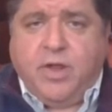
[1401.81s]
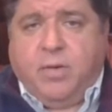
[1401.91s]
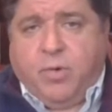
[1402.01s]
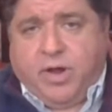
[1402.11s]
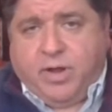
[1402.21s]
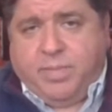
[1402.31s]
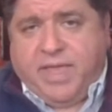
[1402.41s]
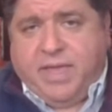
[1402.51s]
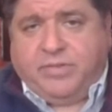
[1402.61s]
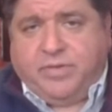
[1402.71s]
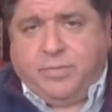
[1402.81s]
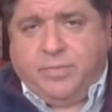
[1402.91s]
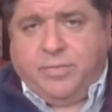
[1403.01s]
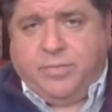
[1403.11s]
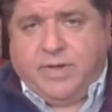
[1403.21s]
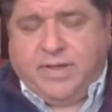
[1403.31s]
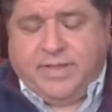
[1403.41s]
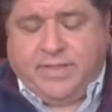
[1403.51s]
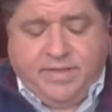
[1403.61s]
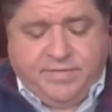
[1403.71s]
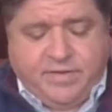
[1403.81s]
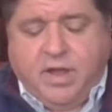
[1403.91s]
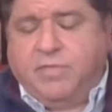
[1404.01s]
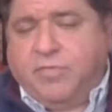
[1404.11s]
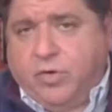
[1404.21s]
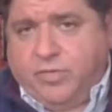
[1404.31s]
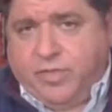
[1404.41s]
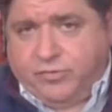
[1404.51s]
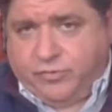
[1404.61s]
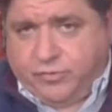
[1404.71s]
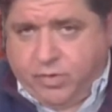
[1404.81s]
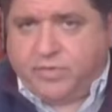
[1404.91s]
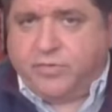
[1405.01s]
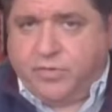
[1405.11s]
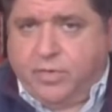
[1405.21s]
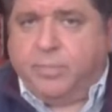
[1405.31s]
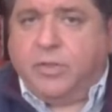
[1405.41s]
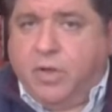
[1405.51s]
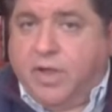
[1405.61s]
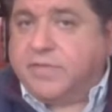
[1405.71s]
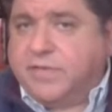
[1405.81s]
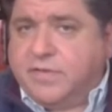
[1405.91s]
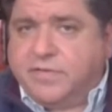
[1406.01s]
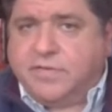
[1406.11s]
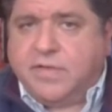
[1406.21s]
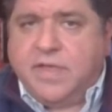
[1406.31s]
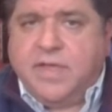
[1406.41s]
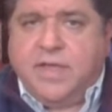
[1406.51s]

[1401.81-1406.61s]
We're going to be able to at least cover the short-term losses,